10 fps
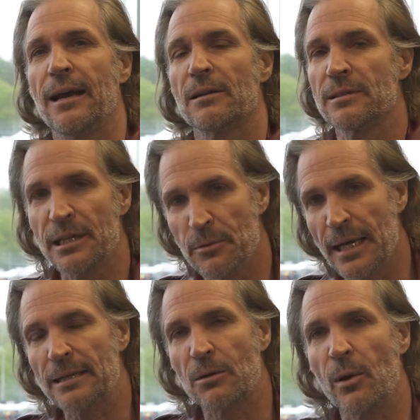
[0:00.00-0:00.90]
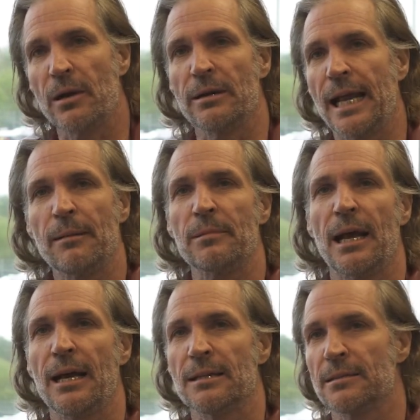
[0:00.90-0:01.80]
I don't think you get to wear a name
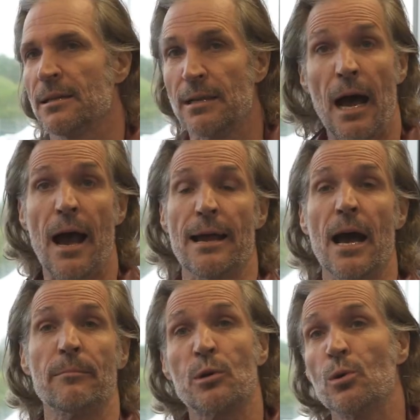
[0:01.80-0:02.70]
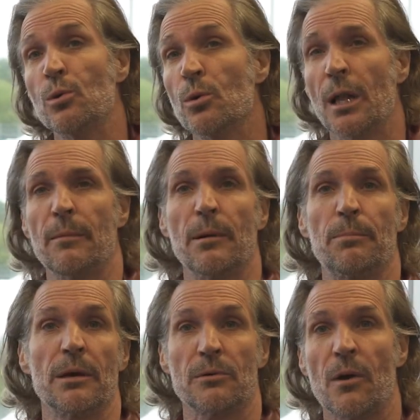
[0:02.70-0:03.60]
tag that says, hi, I'm cool, I'm a
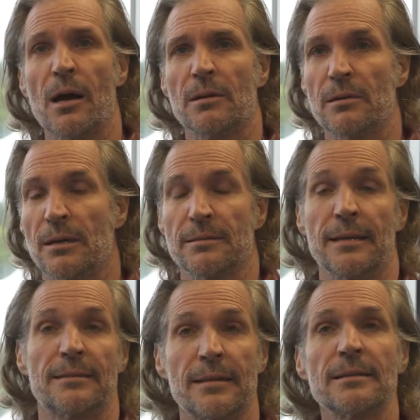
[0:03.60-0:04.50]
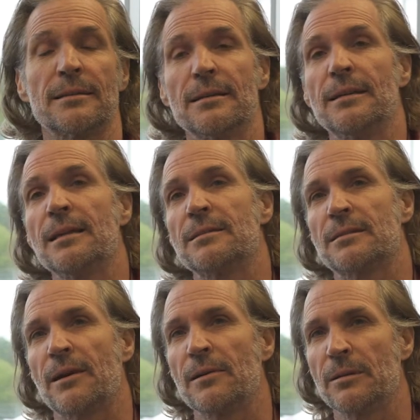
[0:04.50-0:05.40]
punk rocker, because that doesn't
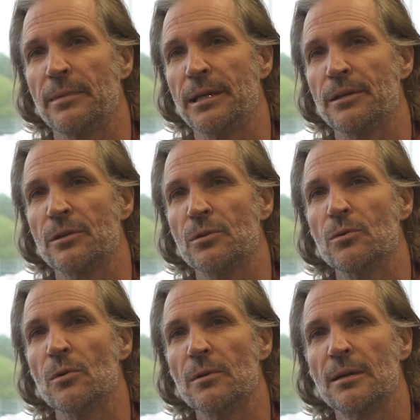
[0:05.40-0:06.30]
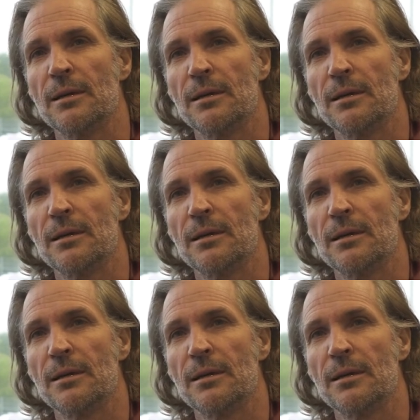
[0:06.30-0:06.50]
necessarily mean you're cool.